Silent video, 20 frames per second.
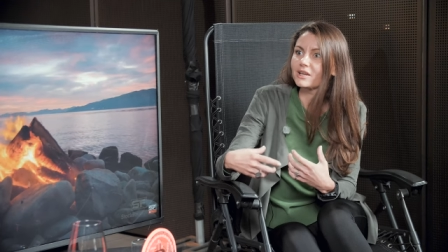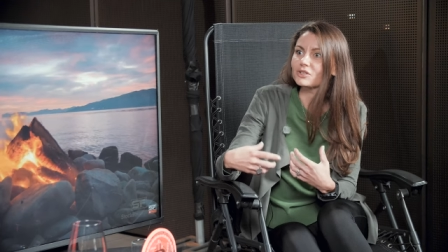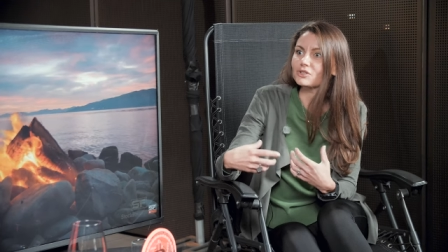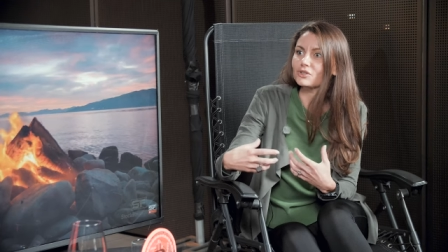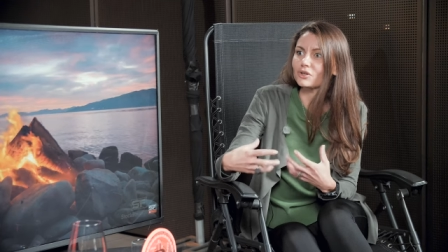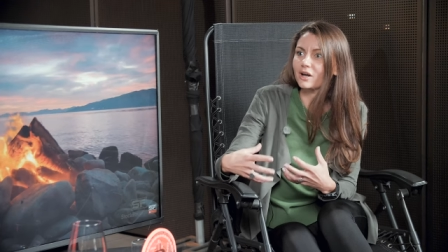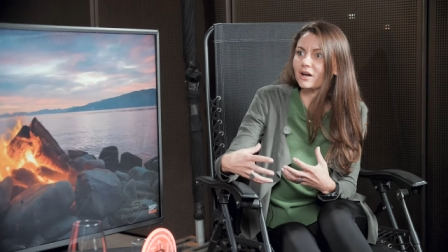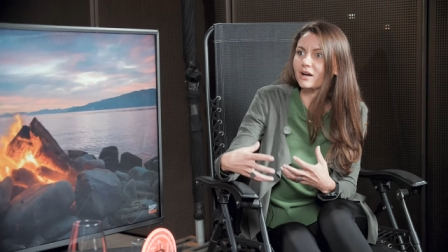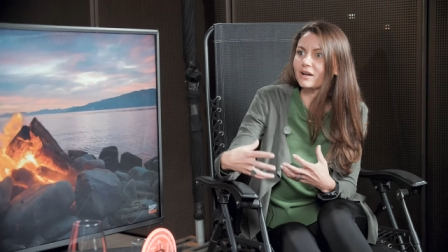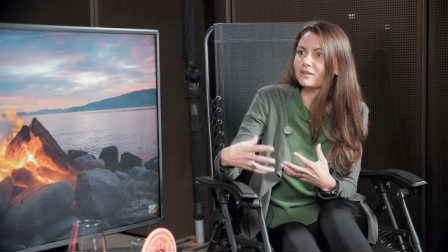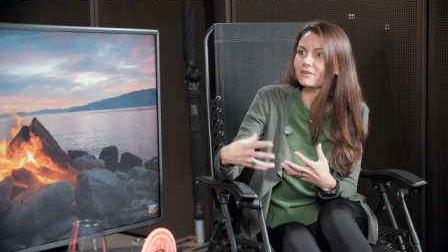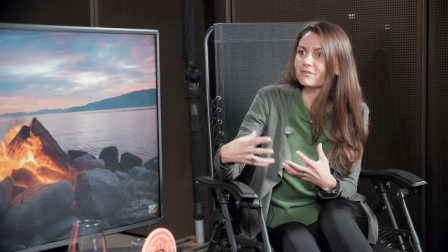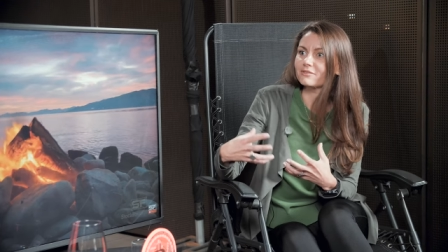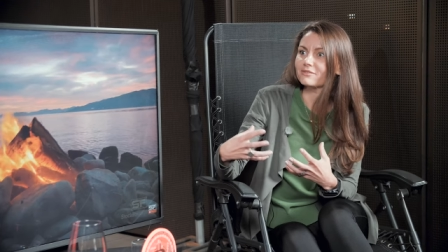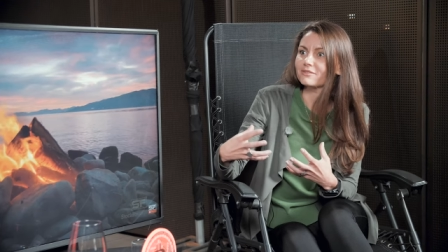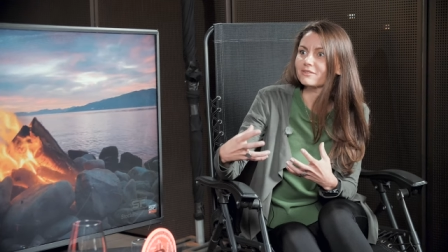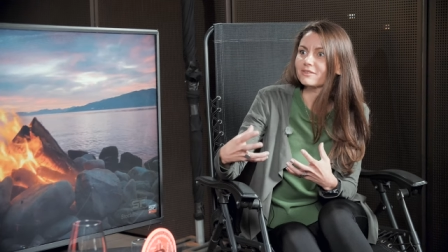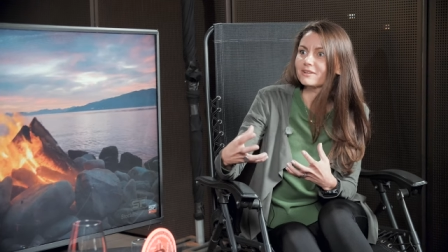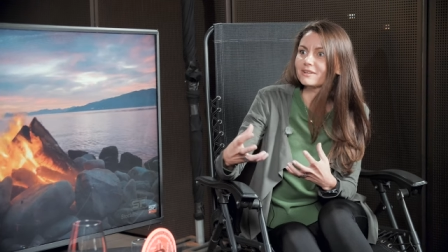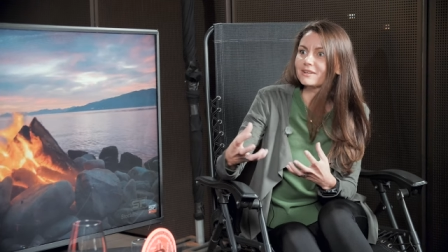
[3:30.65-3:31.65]
So it kind of
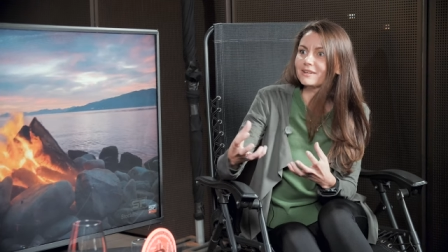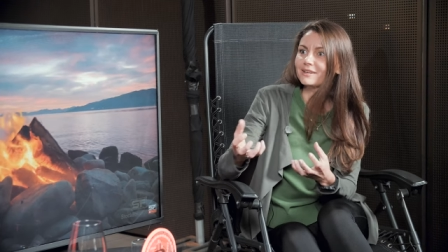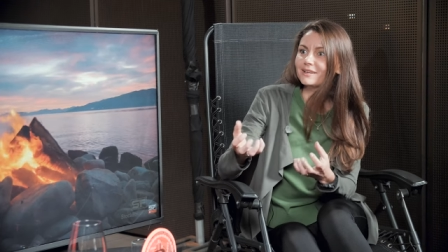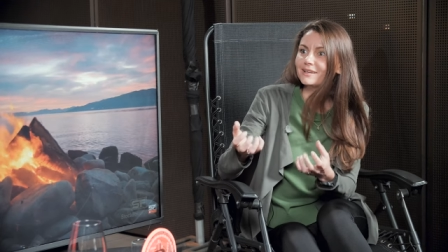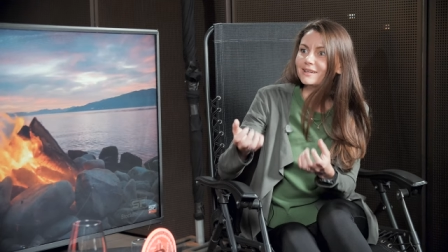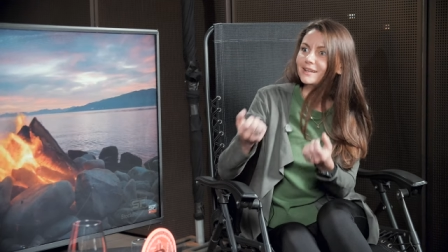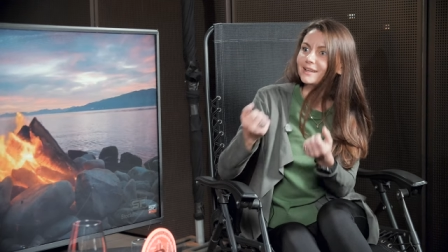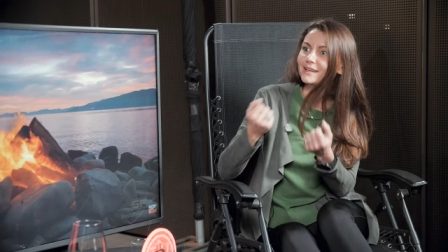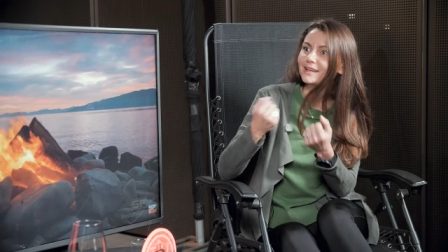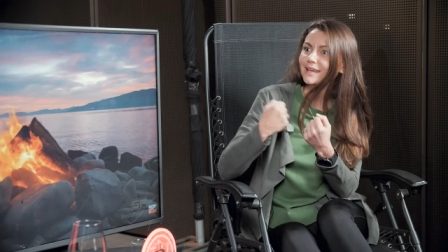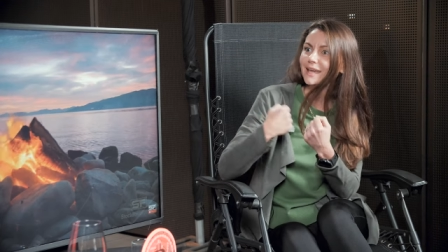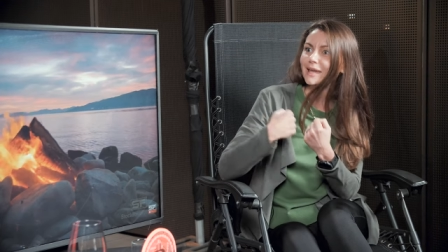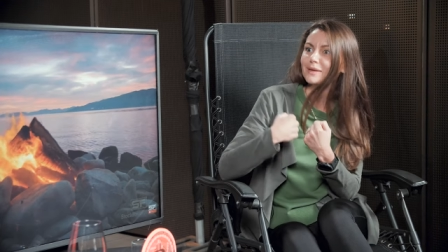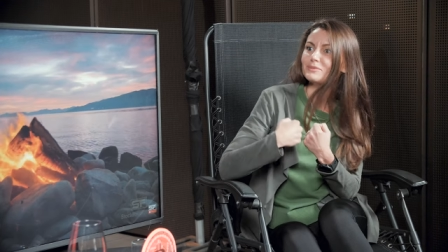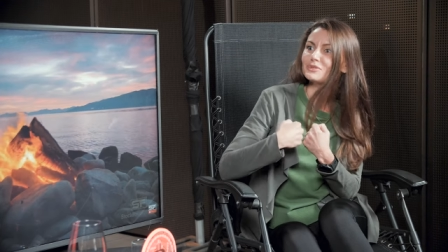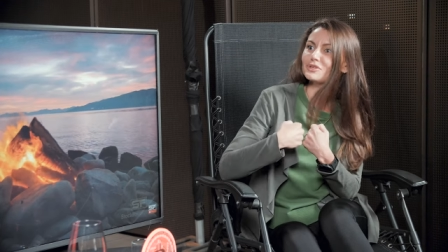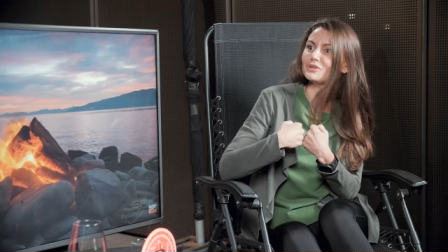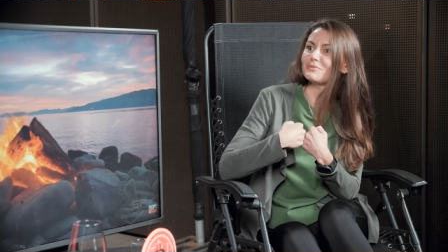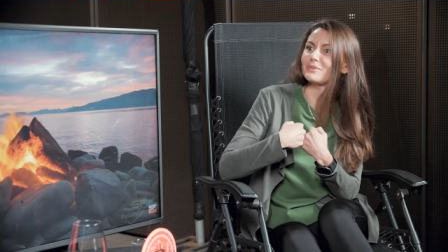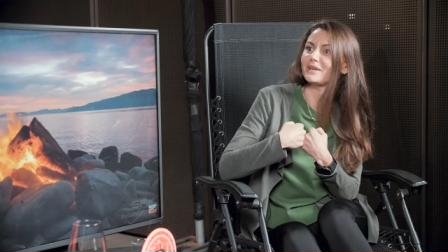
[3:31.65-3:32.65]

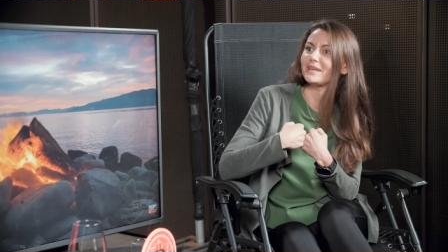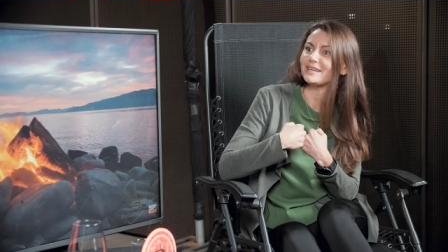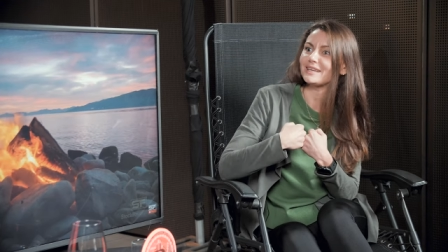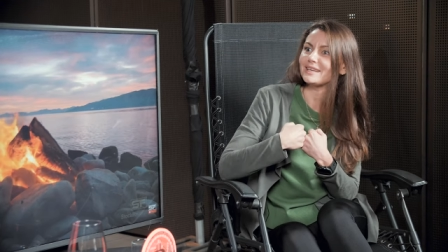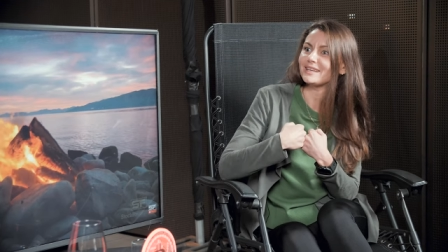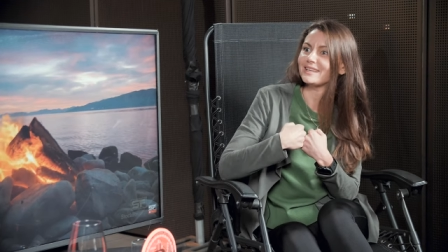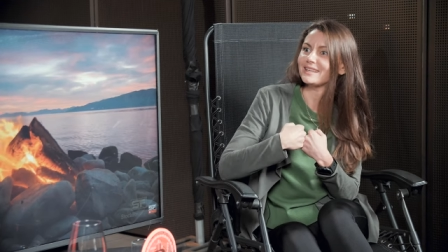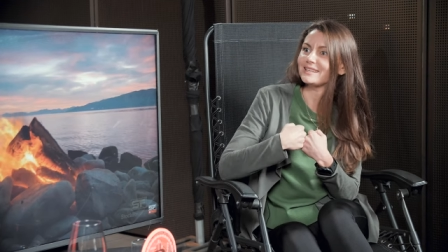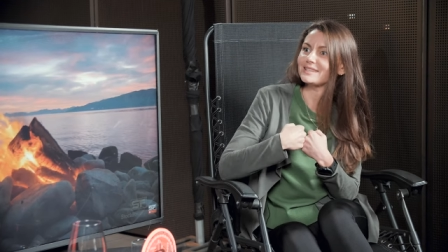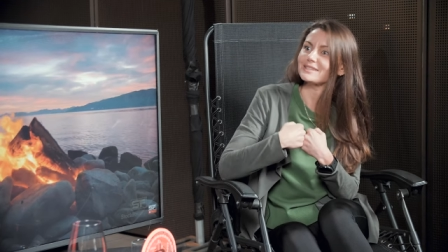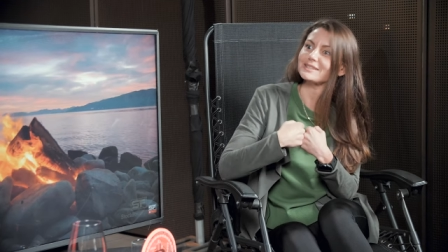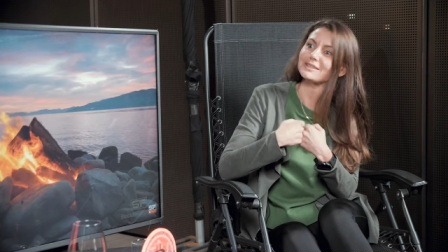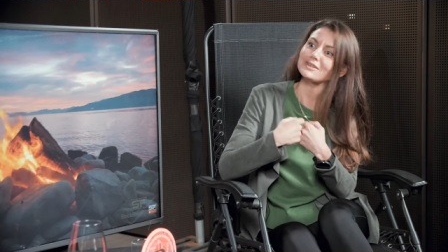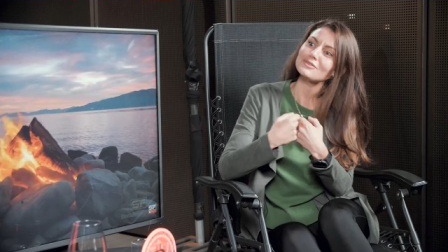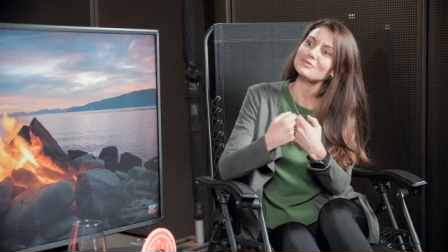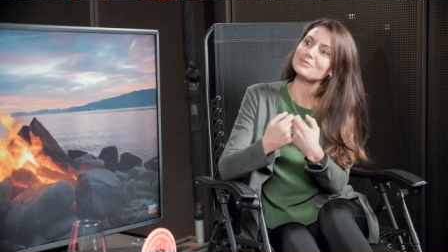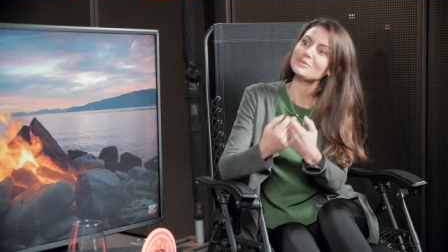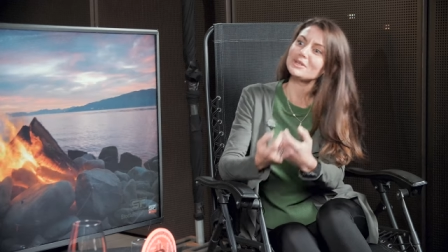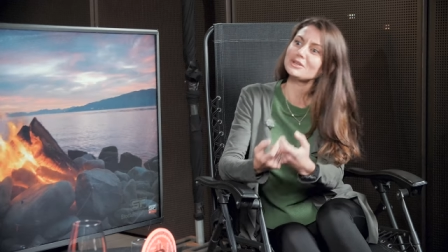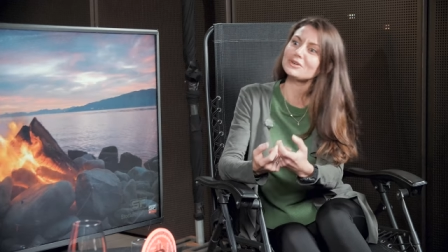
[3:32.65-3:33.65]
came to me
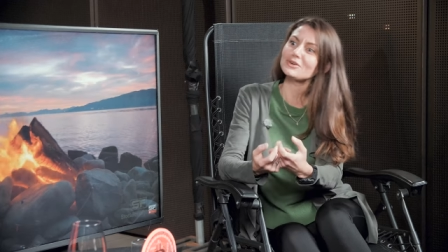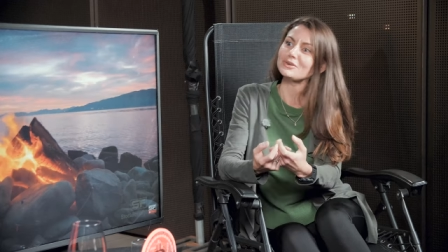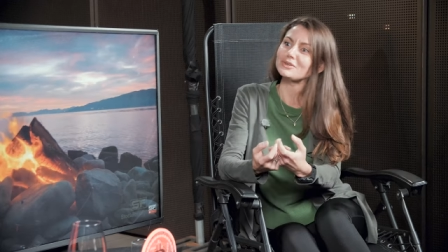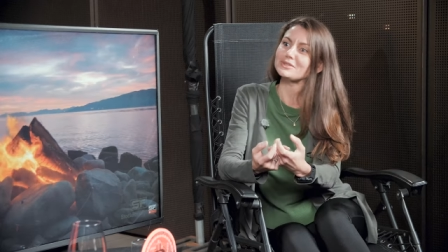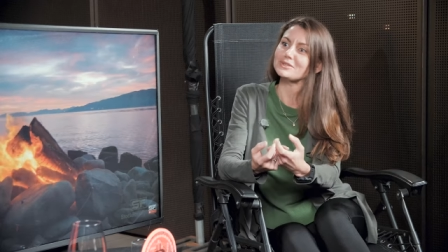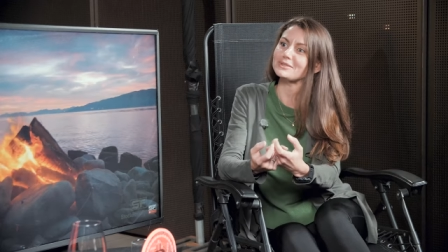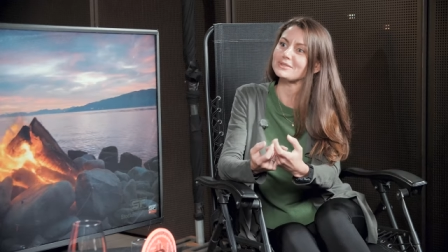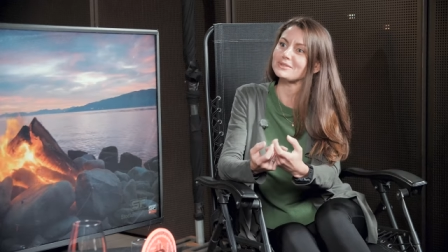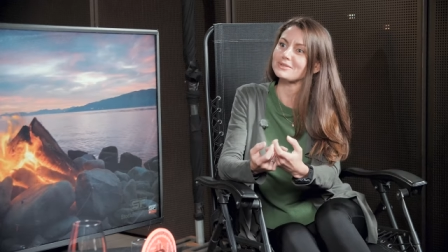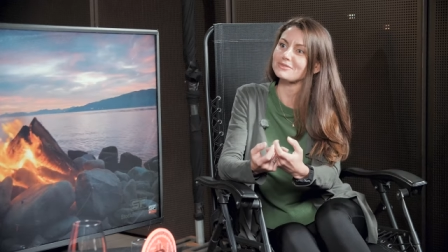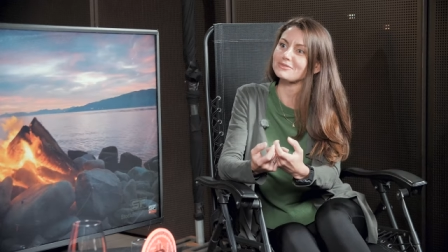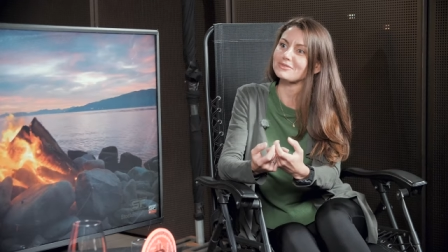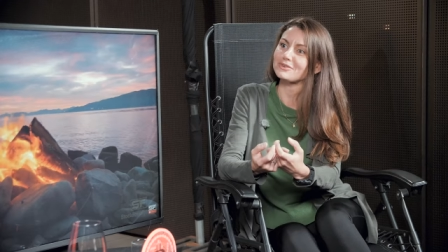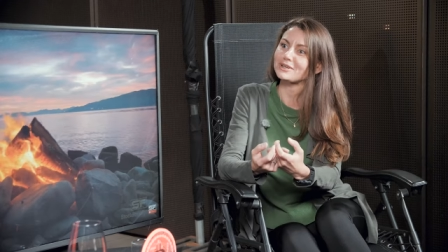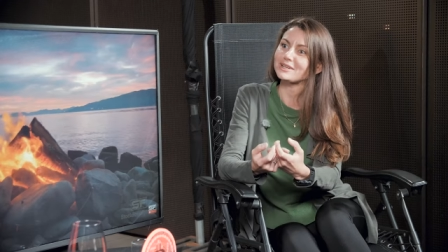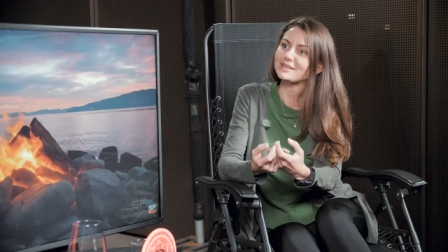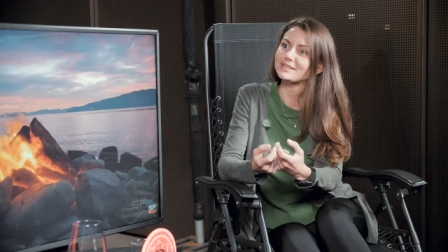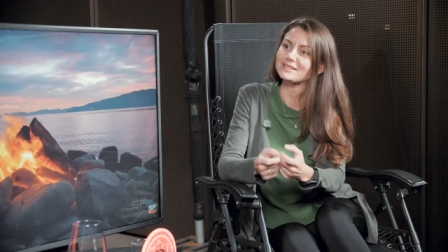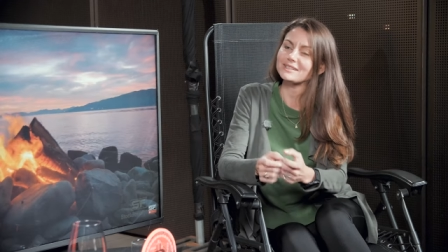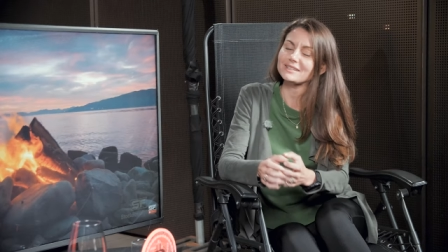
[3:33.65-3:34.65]
instead of me going to look
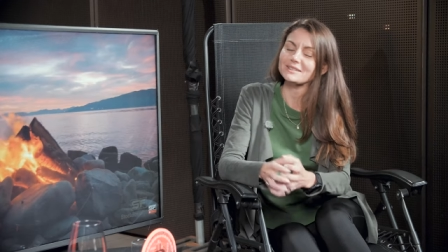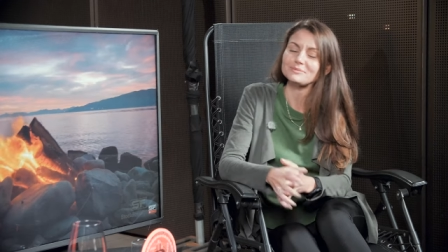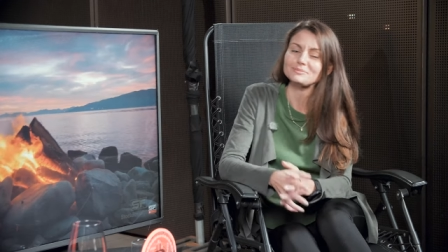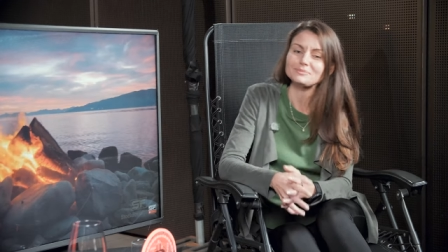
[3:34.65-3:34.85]
for it.